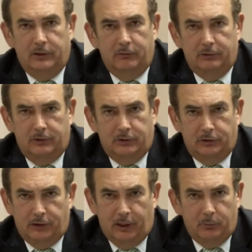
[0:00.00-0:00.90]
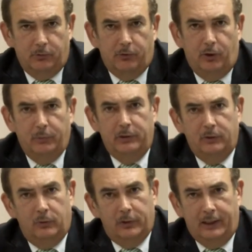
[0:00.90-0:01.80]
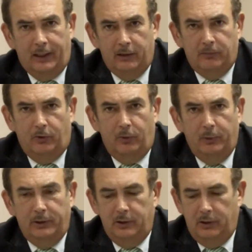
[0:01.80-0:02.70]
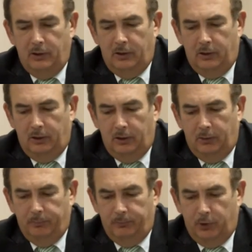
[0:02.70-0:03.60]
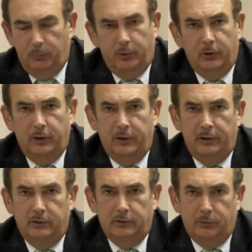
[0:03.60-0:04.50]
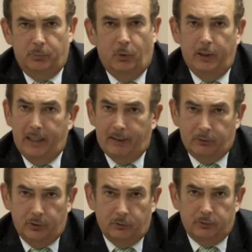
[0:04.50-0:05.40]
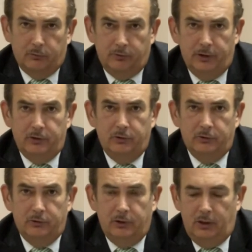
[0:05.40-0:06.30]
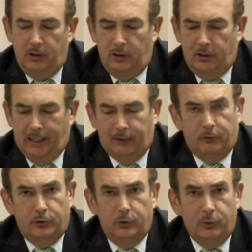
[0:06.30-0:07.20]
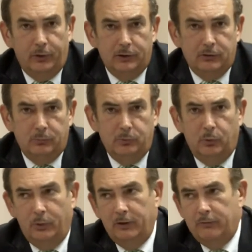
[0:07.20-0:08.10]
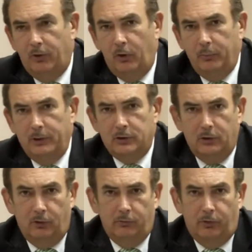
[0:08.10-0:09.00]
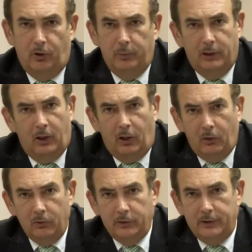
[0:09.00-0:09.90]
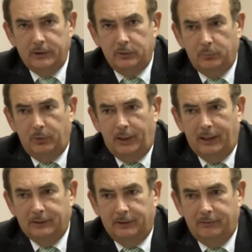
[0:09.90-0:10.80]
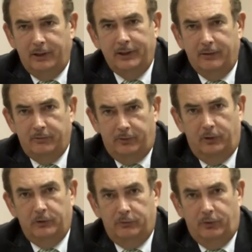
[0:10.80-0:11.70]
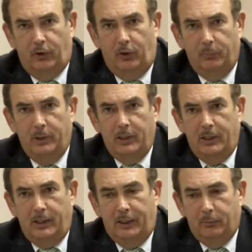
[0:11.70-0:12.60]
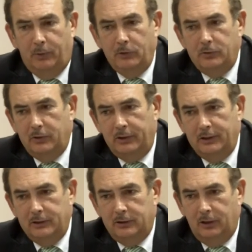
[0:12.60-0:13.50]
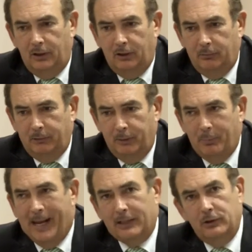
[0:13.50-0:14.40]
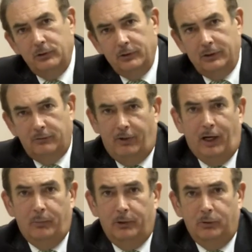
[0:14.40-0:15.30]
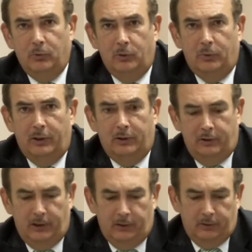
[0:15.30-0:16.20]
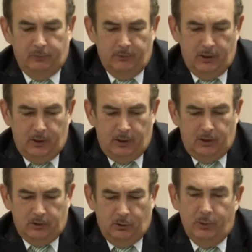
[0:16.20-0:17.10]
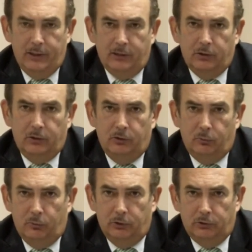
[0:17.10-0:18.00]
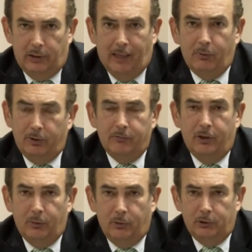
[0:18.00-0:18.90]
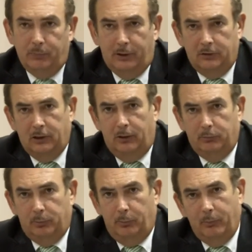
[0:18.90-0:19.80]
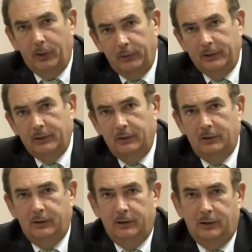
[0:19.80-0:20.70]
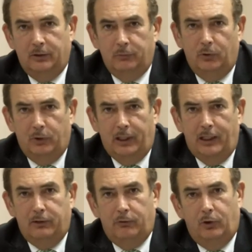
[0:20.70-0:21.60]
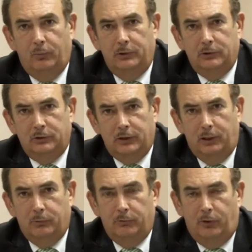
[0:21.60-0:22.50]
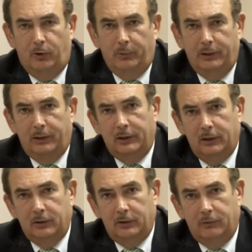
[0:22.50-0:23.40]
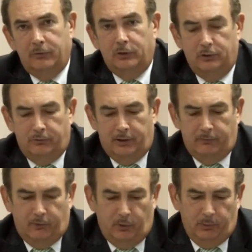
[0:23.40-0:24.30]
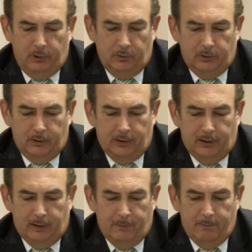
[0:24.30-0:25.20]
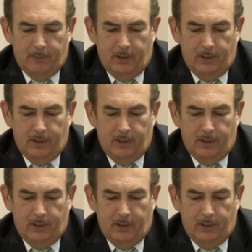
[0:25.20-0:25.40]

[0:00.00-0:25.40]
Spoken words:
It covers our sustainable farming, organic farming, community-supported agricultural ventures, agritourism, wind farming, solar farming. All of these comprise a very diverse farm, and most of these get back to the environment in one way or another. So we need to do what I would have done a much better job of promoting the organic farming, sustainable farming, and the other diversified farming in North Carolina.